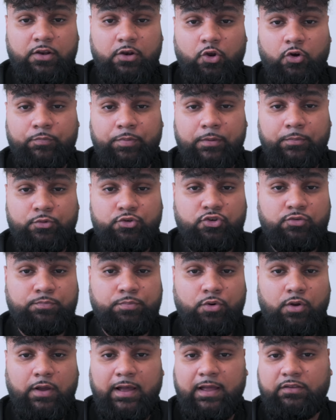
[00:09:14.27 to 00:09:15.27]
A lot of people just
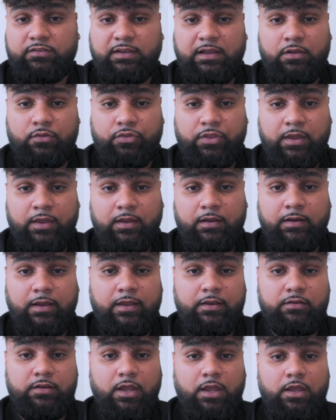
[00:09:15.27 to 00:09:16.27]
put ads out there
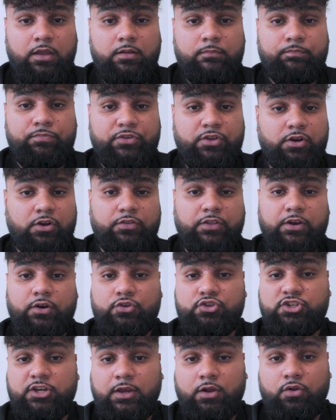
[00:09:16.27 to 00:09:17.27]
and they
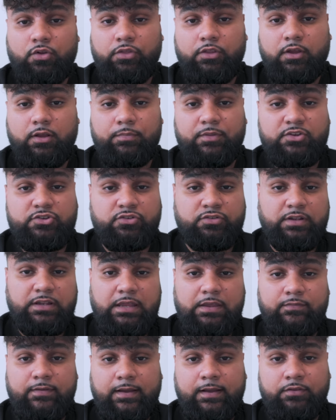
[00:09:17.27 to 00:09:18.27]
don't check on them. They just
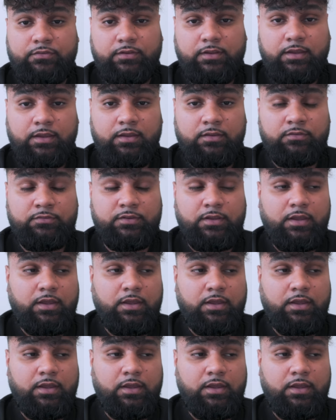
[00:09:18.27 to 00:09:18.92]
leave it as it is.